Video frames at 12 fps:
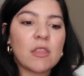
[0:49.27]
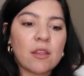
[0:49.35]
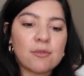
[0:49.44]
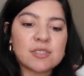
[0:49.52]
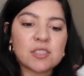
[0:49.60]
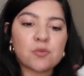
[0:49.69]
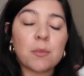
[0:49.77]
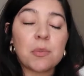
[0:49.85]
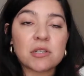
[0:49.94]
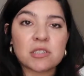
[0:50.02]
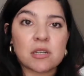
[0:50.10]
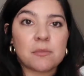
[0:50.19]
There was this one
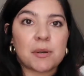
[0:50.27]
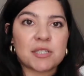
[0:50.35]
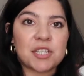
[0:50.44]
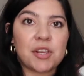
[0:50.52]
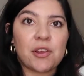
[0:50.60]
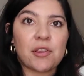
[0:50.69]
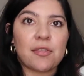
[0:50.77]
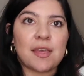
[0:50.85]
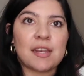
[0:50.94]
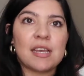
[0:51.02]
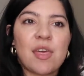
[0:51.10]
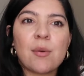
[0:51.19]
person in particular
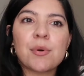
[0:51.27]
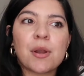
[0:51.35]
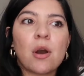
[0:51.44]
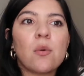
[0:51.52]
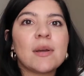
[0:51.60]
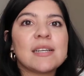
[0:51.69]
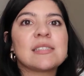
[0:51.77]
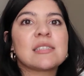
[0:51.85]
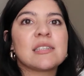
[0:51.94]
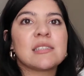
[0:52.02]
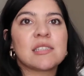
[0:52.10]
that they would always